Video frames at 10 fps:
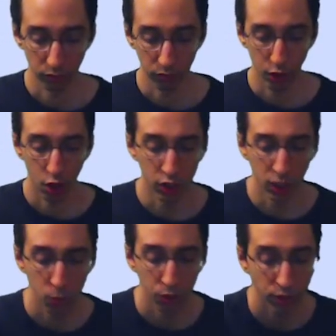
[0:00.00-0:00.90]
All I
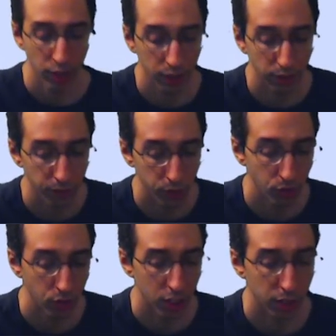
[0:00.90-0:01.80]
will say is if you
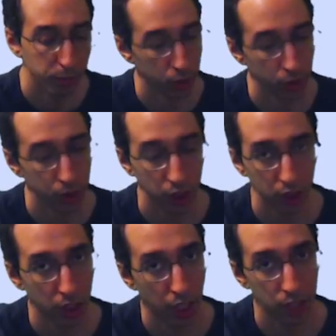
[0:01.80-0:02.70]
see an approach
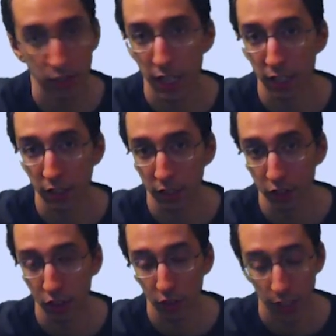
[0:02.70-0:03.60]
here, it's not
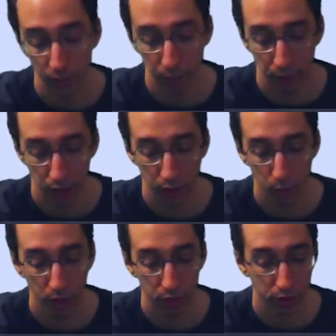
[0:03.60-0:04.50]
incorrect, but the
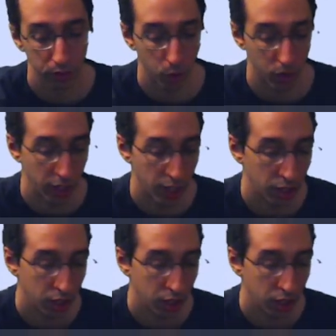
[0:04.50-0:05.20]
reasons for that,